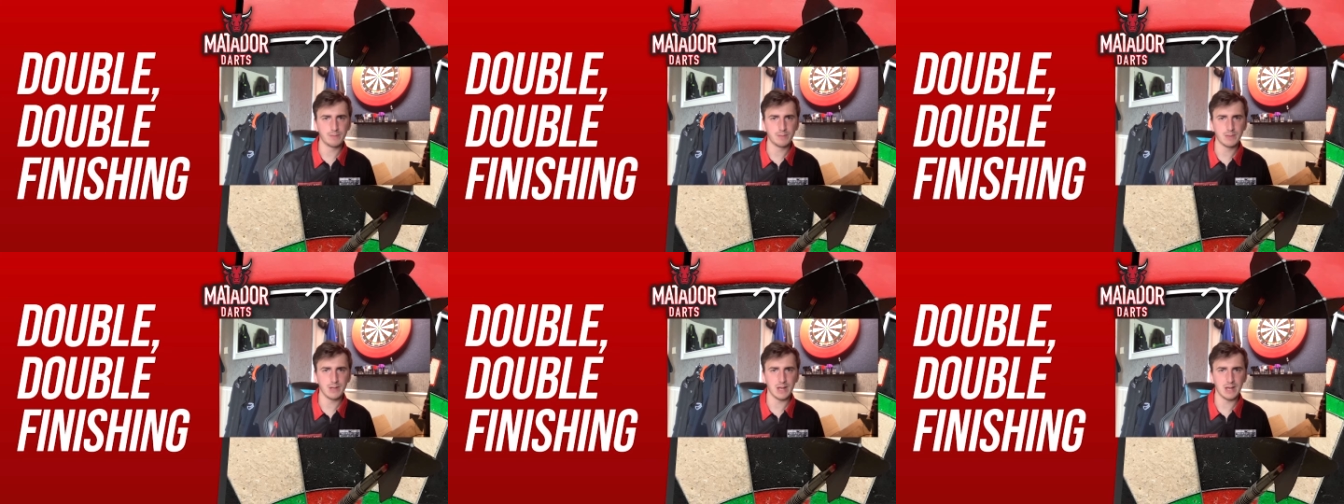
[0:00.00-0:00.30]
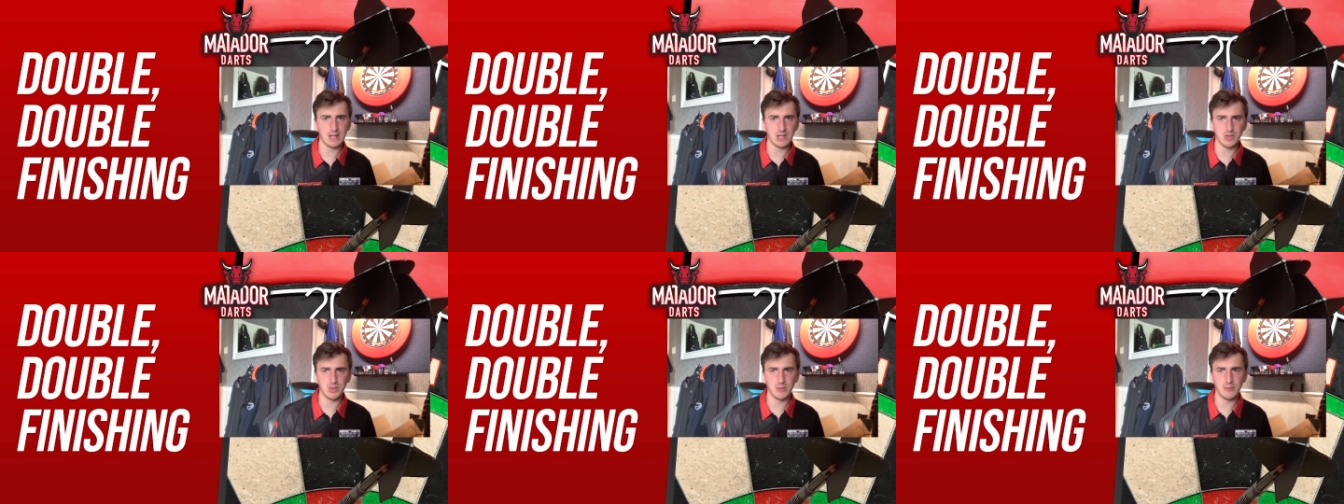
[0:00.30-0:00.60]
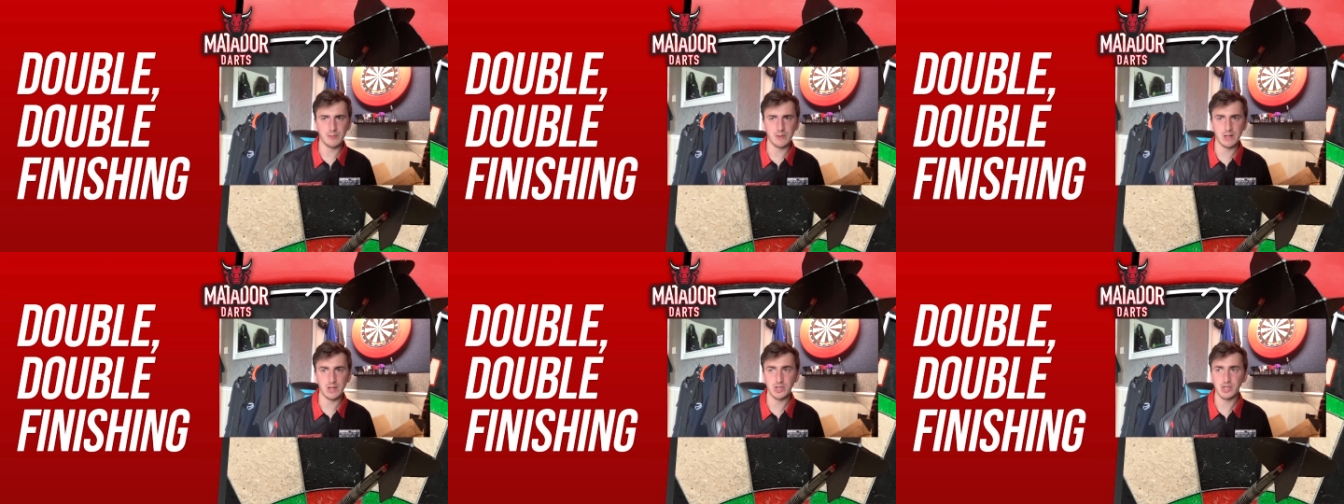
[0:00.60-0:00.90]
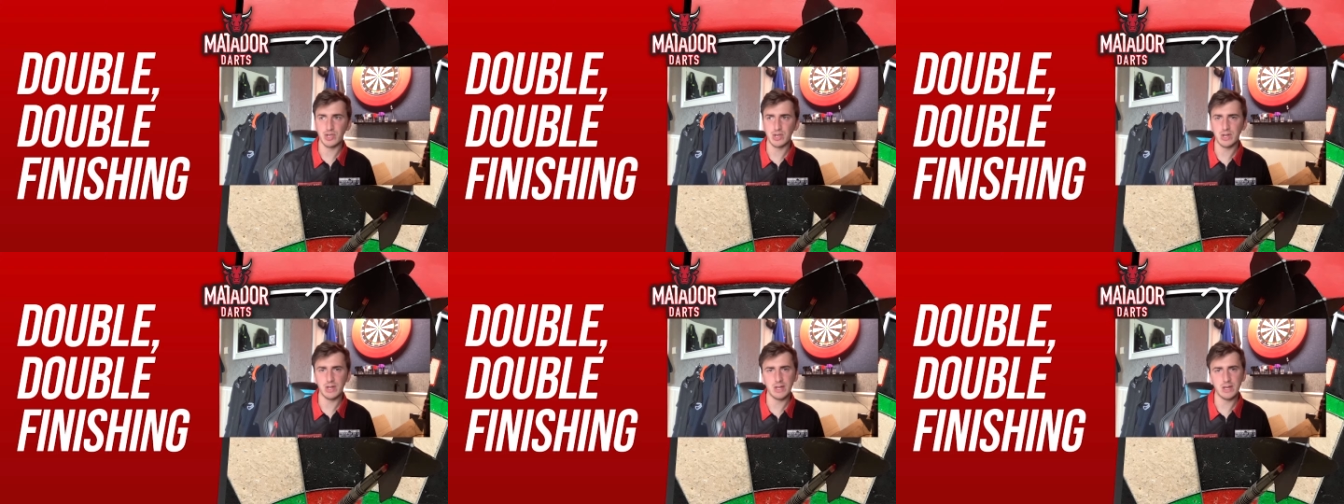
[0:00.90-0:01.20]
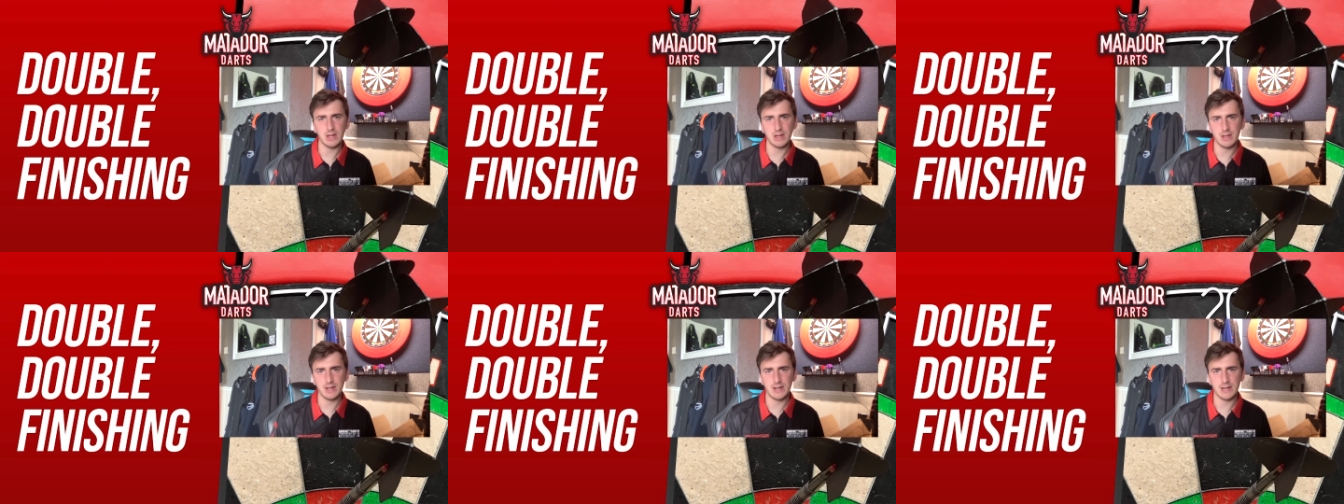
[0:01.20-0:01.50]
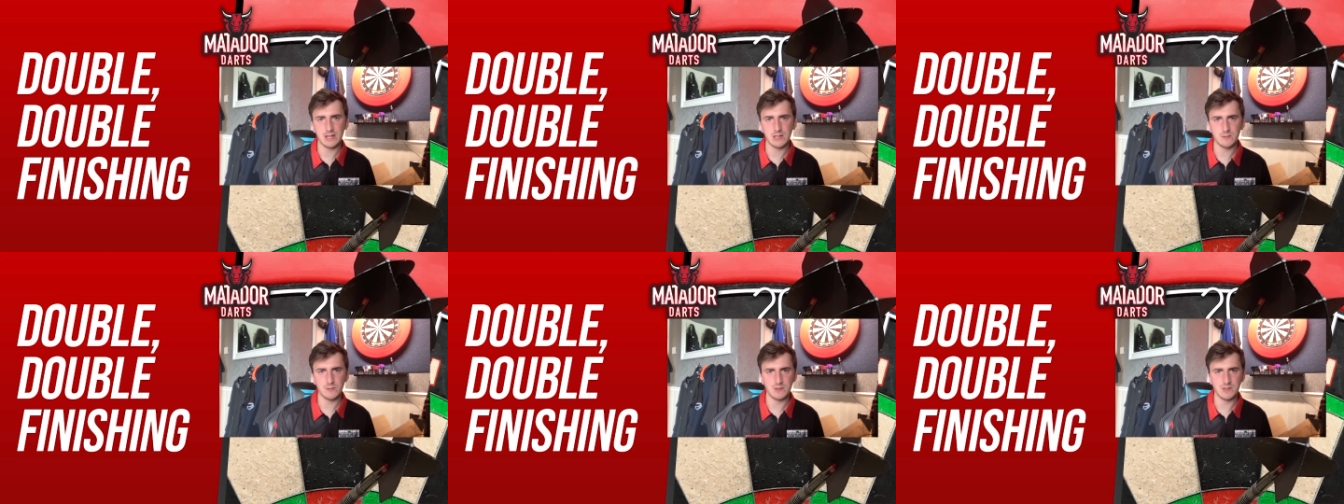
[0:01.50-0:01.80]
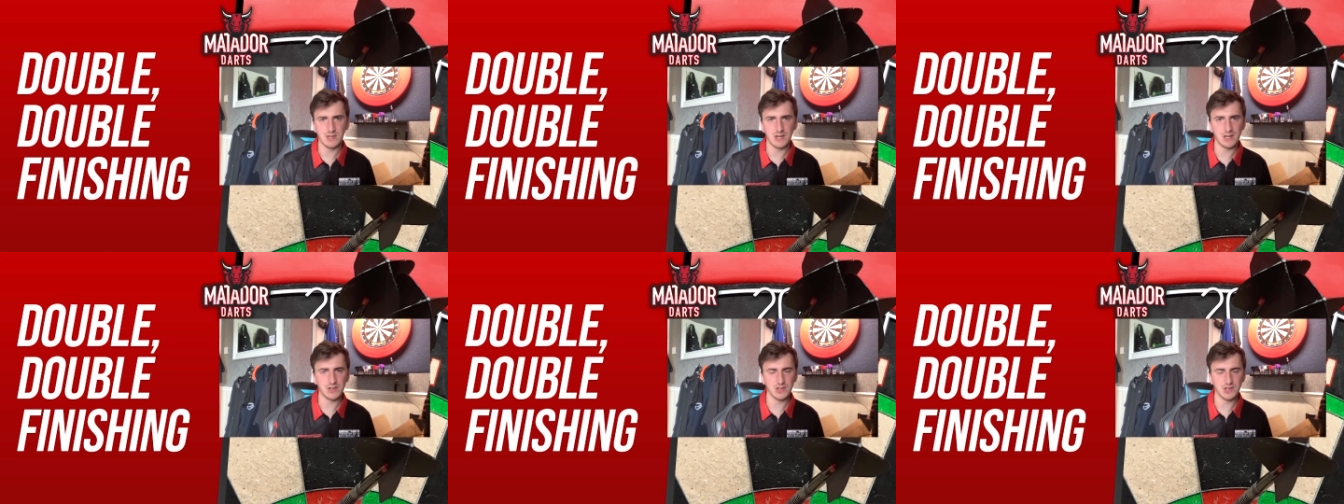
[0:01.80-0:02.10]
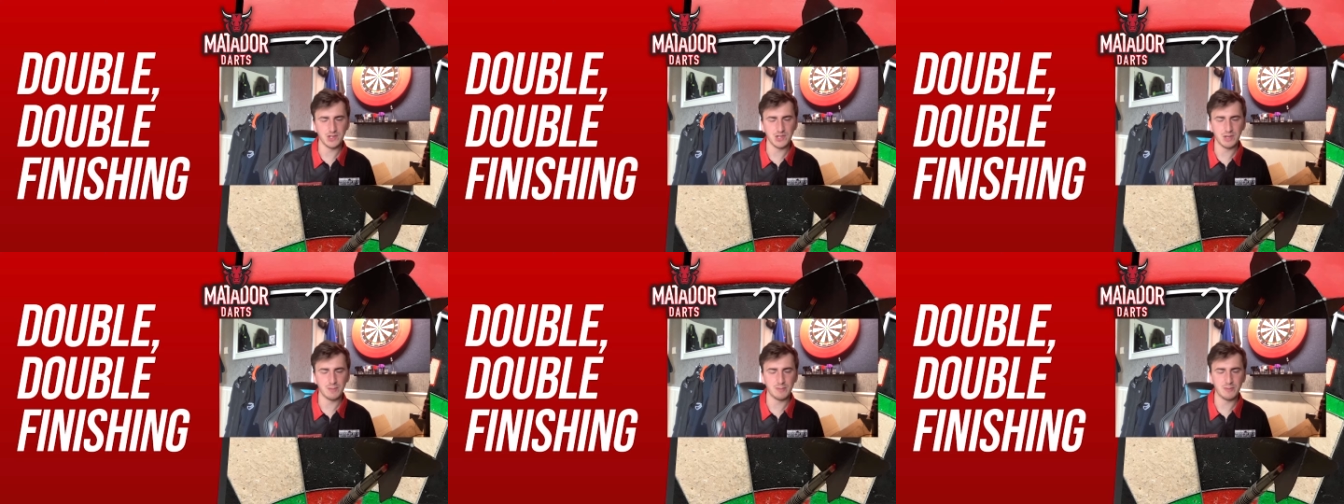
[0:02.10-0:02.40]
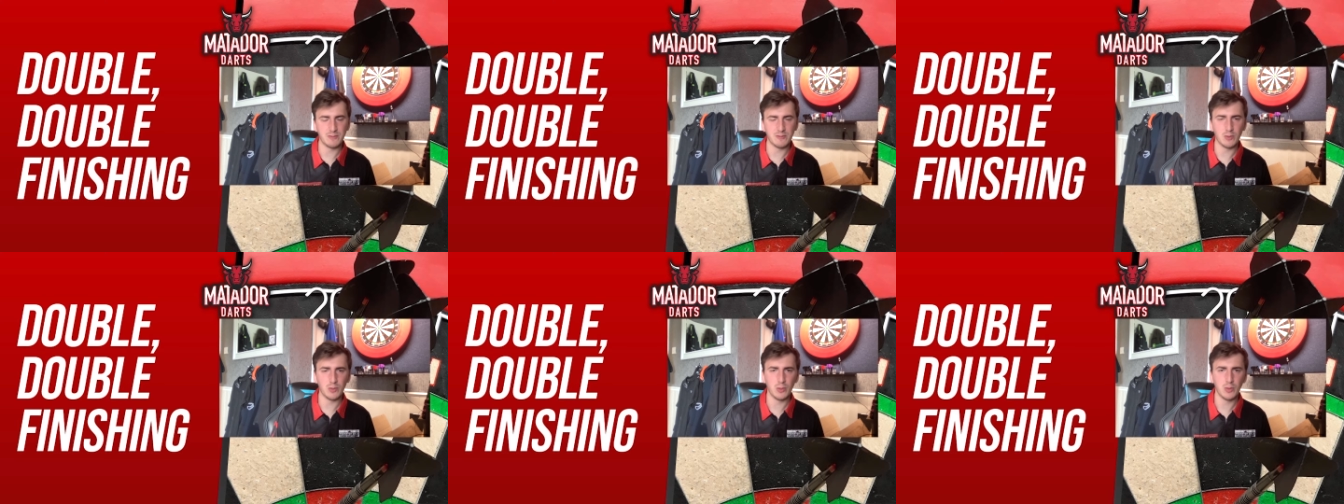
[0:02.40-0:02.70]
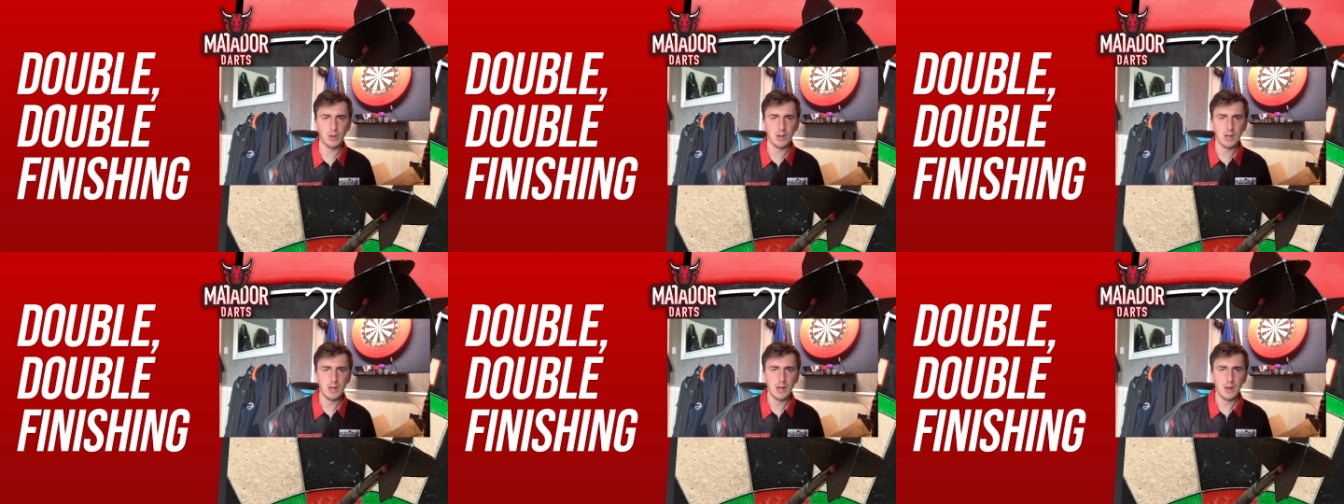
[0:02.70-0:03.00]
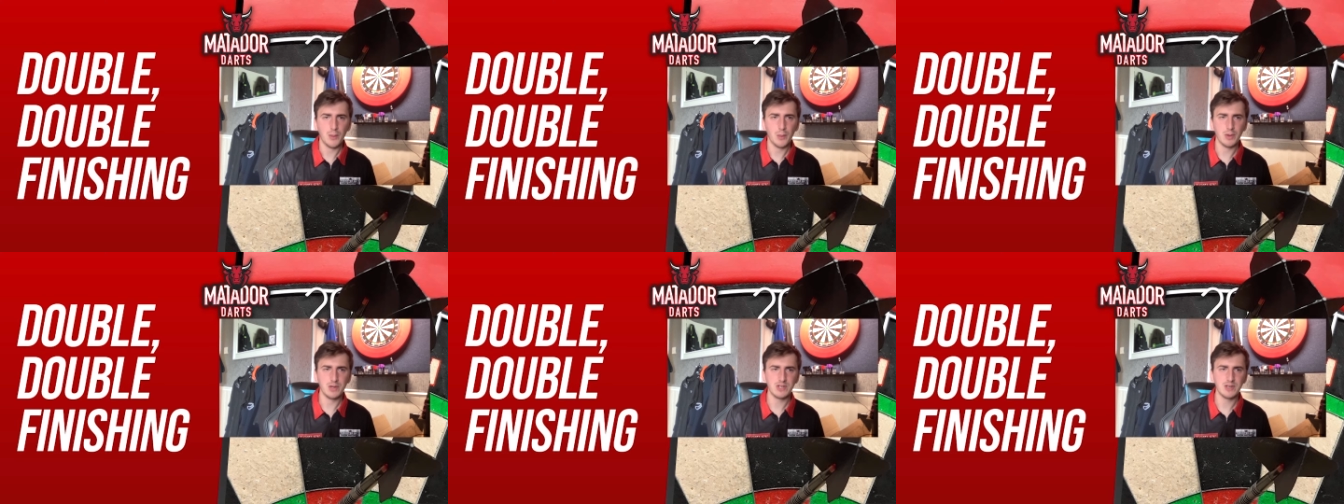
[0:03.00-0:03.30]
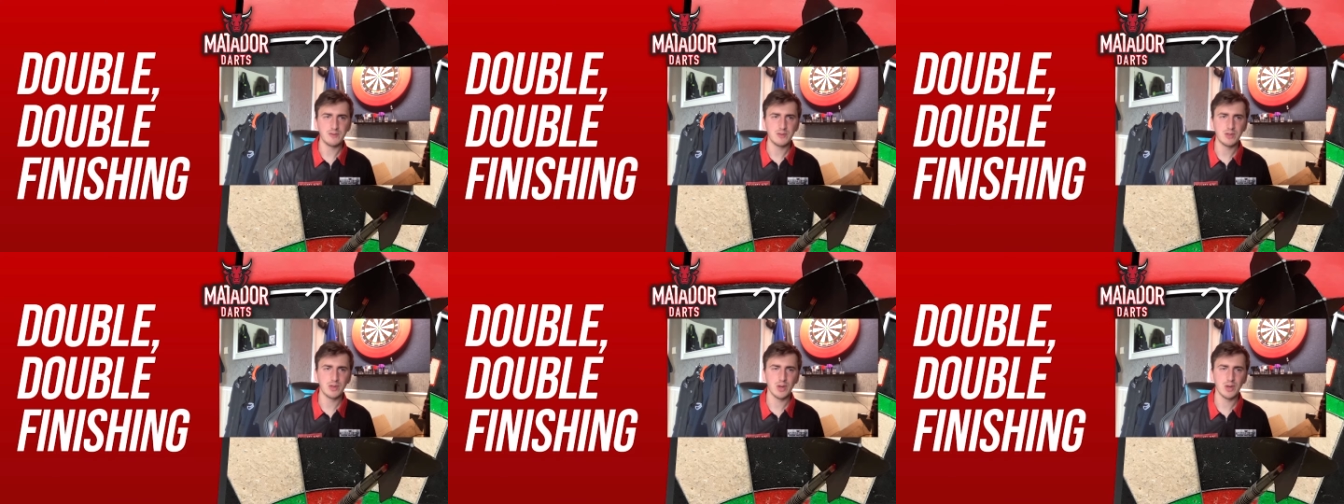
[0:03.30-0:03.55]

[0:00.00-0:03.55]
getting to a finish in the next visit, as I said before. Whereas if you